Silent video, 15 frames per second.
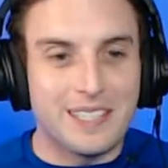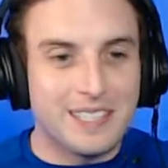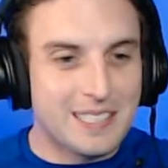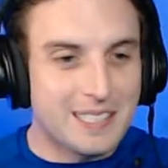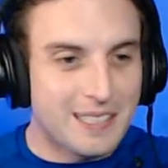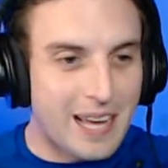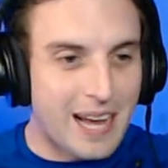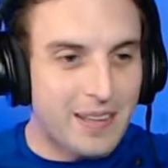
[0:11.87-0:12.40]

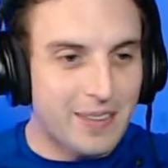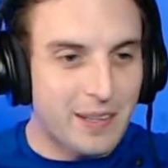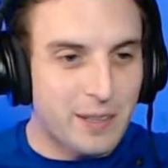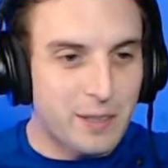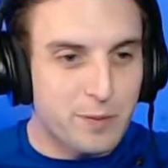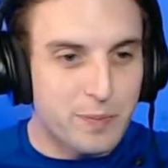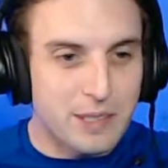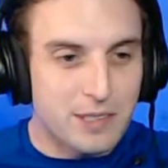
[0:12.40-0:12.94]
is that
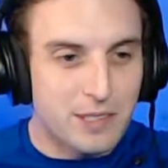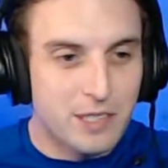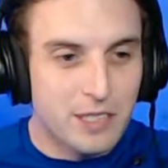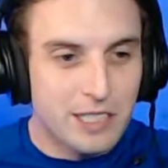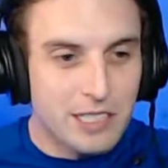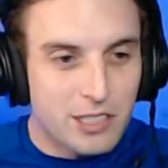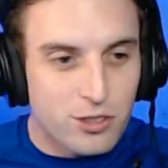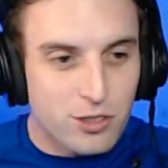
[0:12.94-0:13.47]
there's been
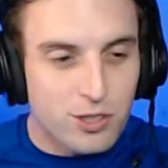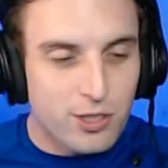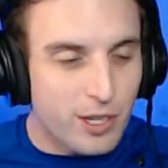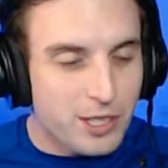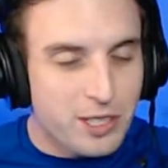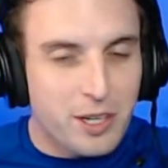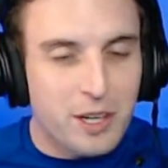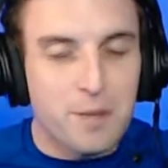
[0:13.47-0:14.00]

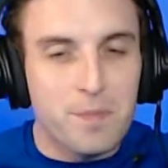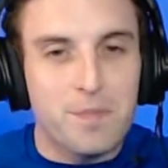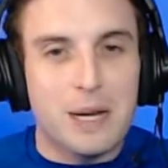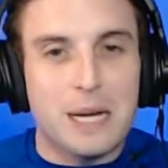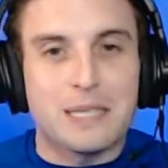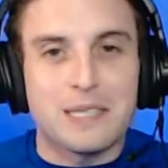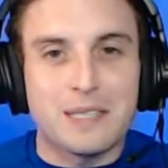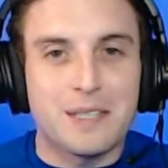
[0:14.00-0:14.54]
such
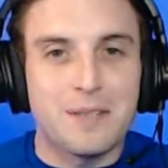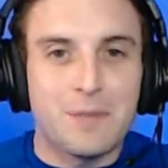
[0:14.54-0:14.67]
amazing,